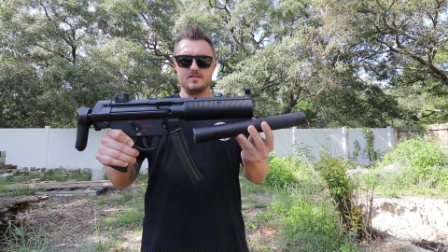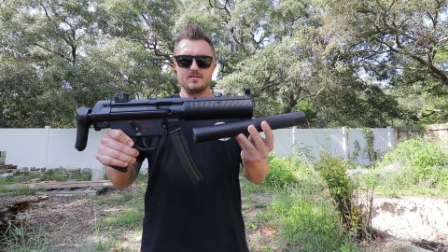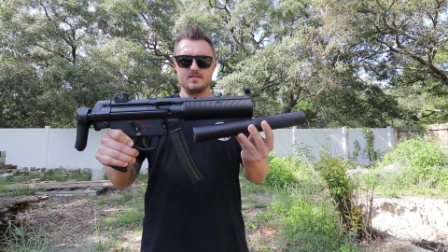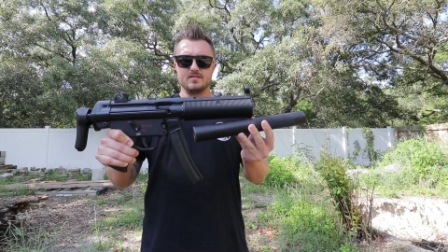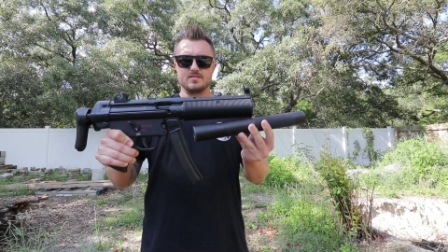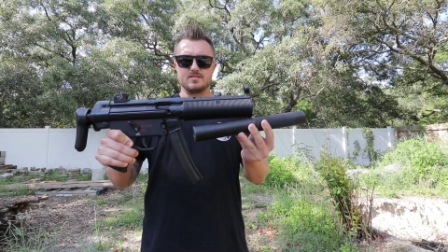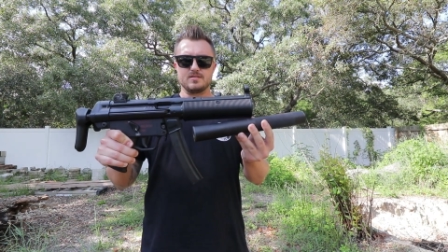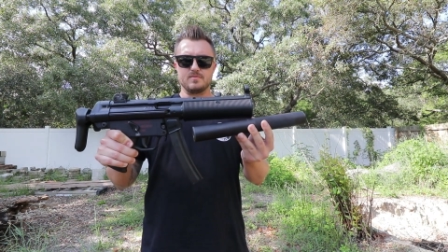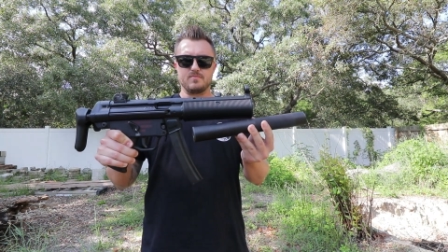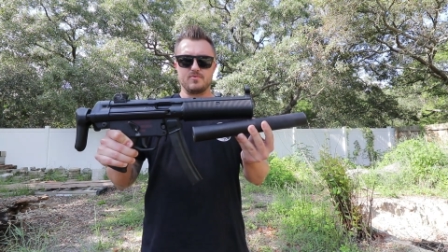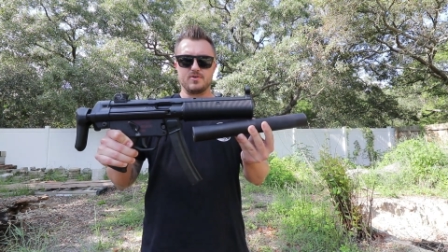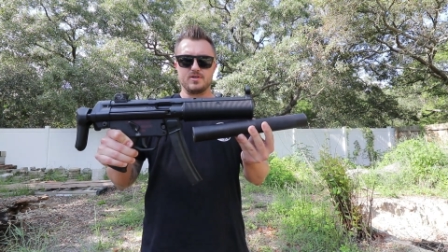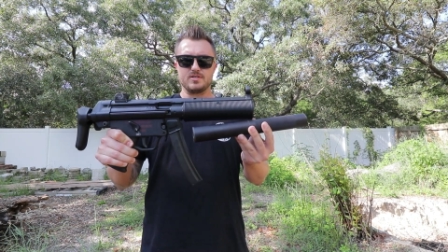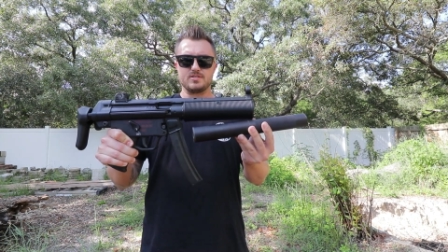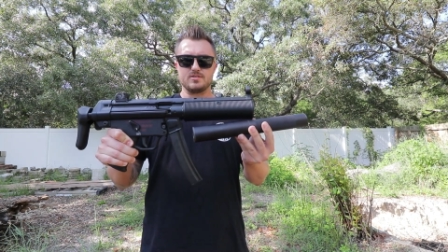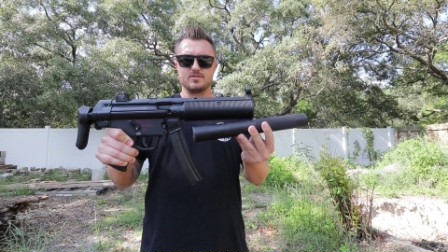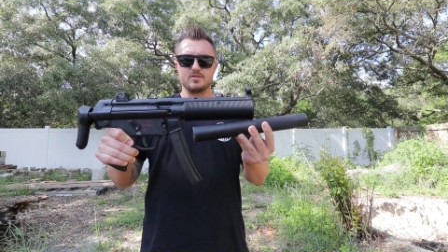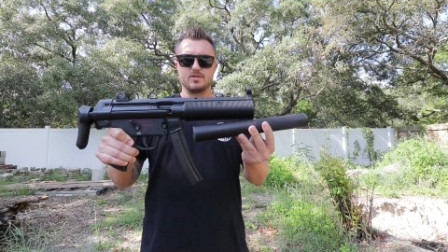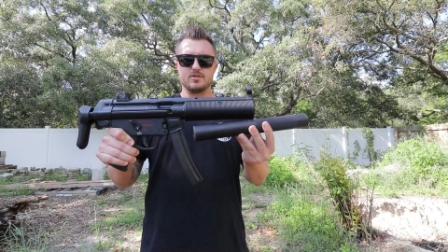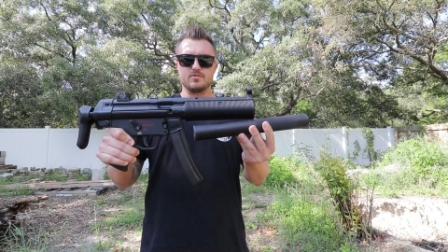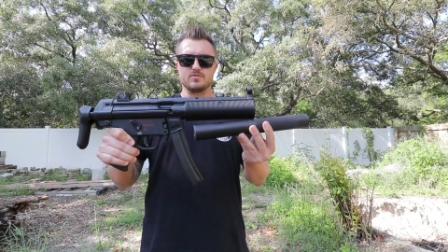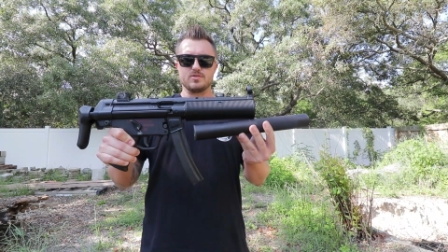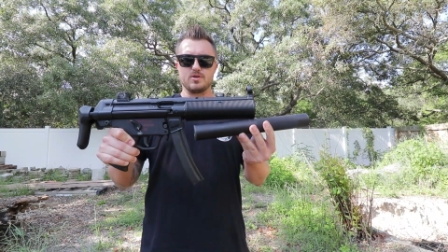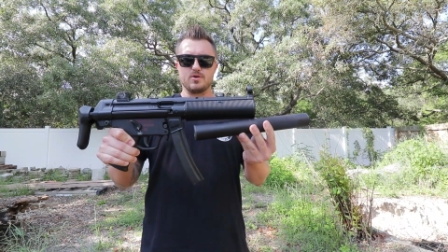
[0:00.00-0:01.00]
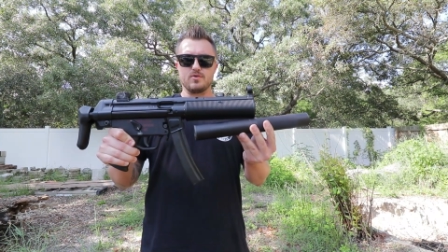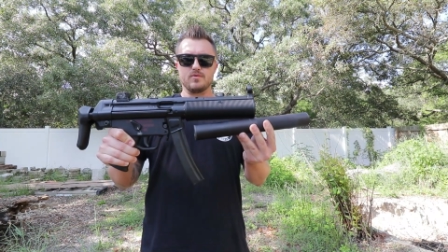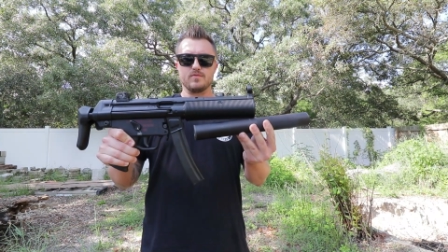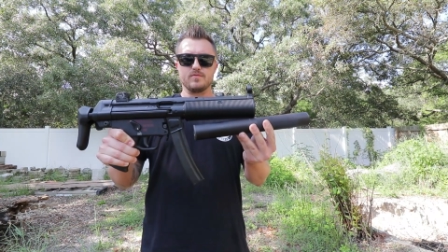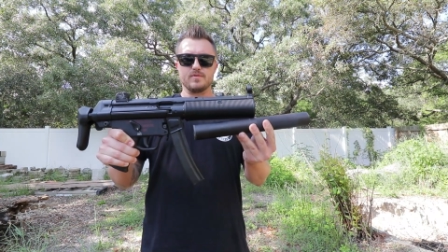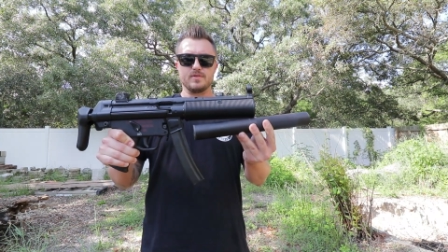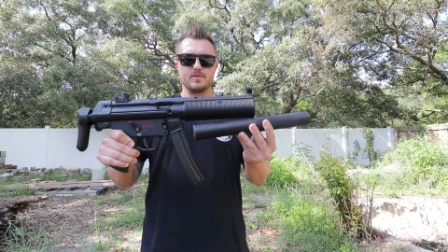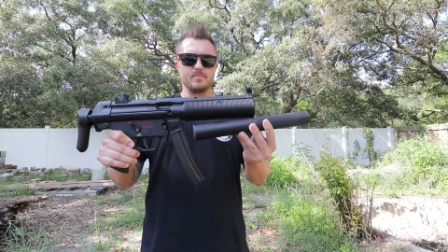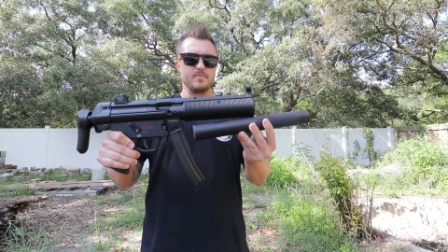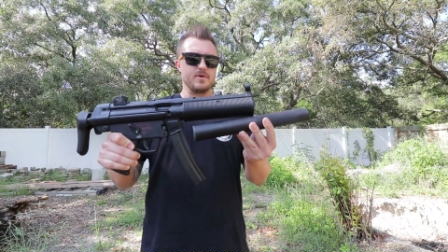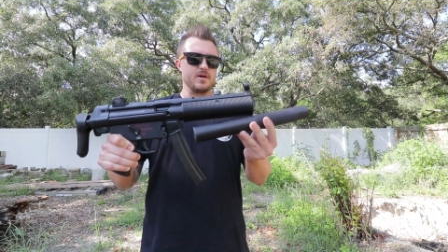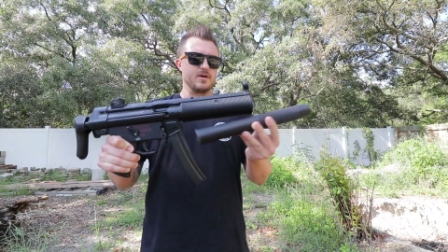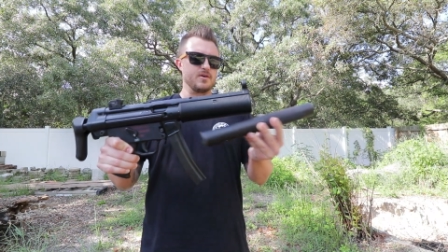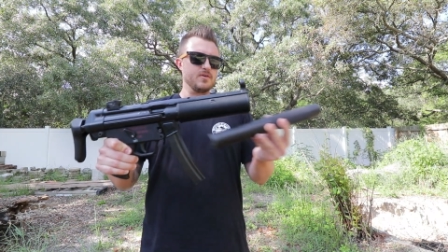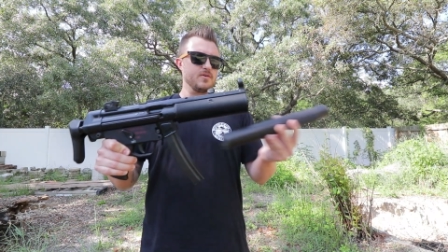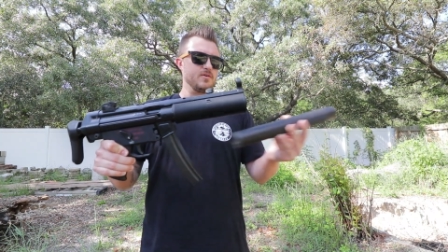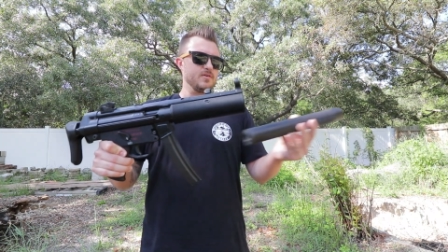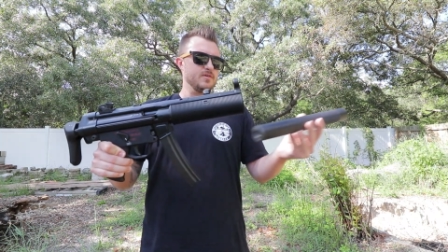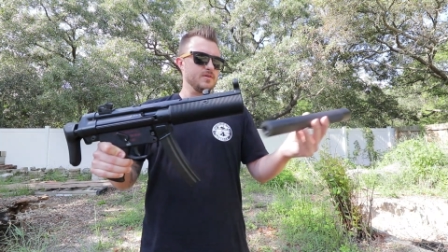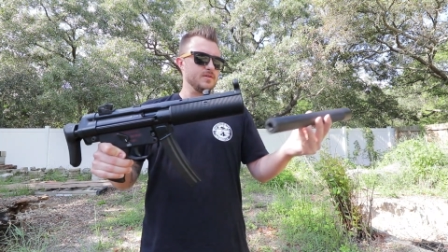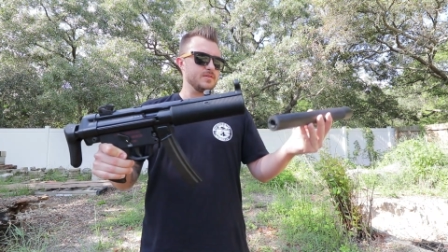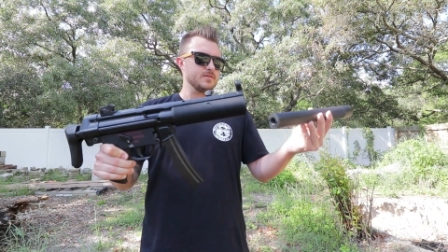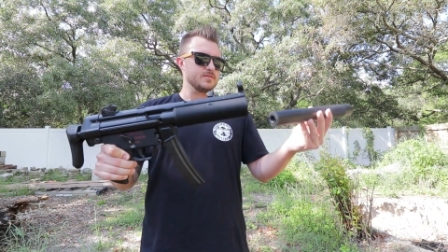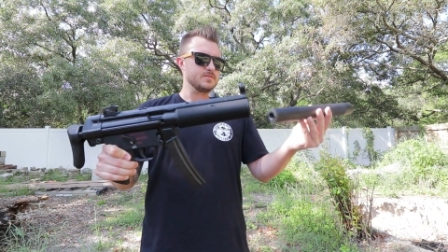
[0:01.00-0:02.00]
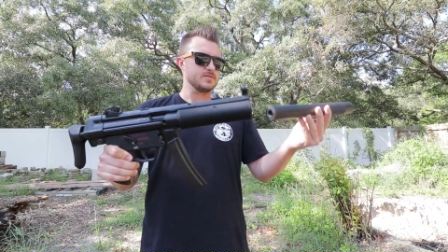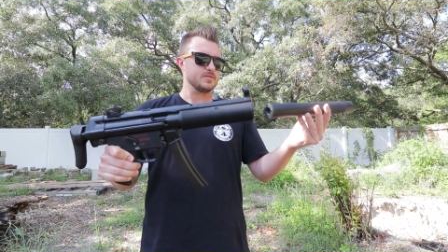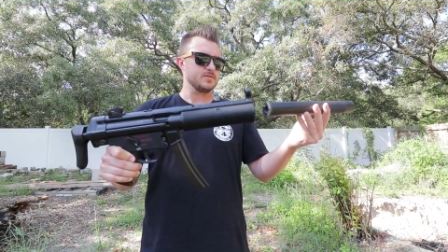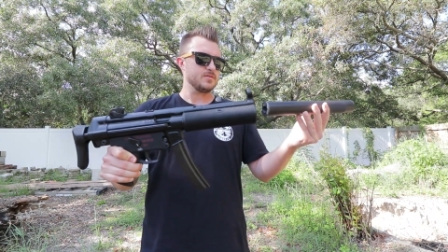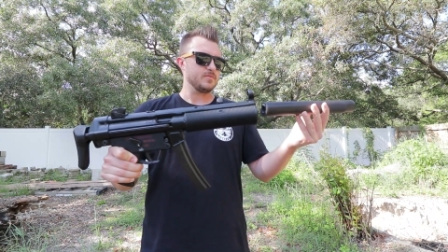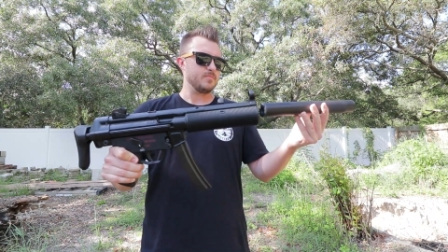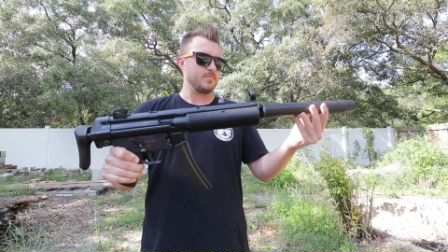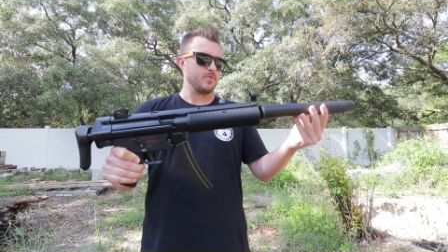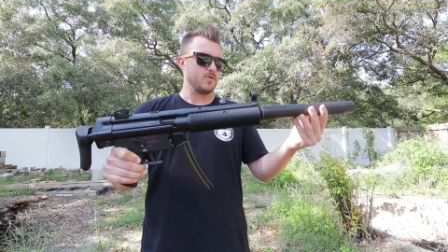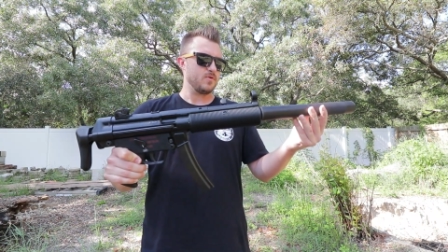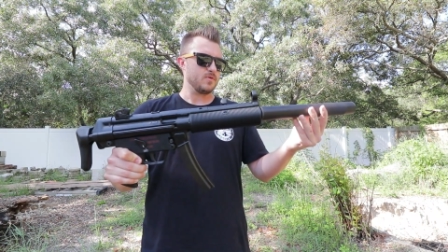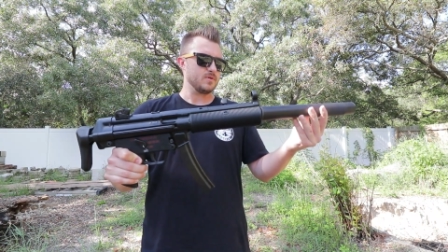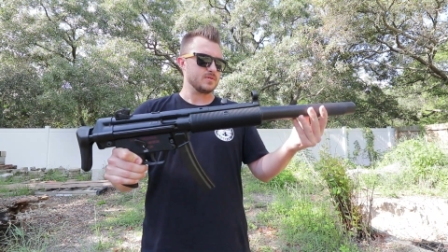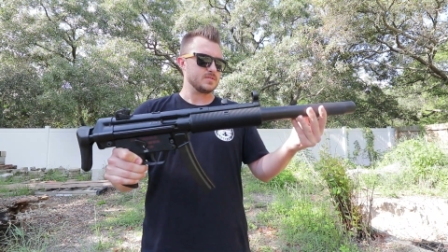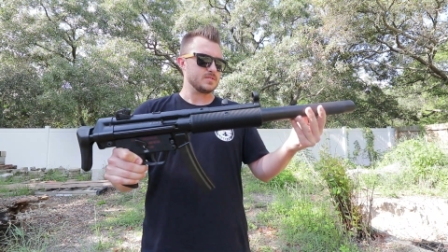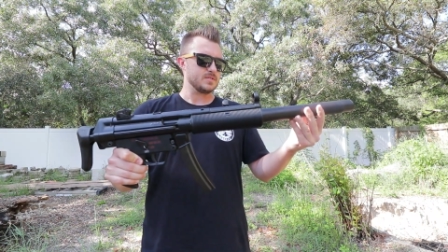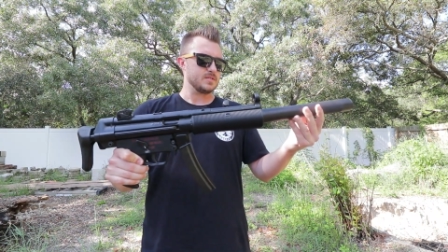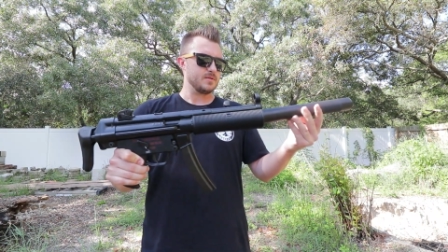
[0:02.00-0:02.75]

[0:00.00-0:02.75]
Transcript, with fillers: this suppressor goes over the barrel and there's little ports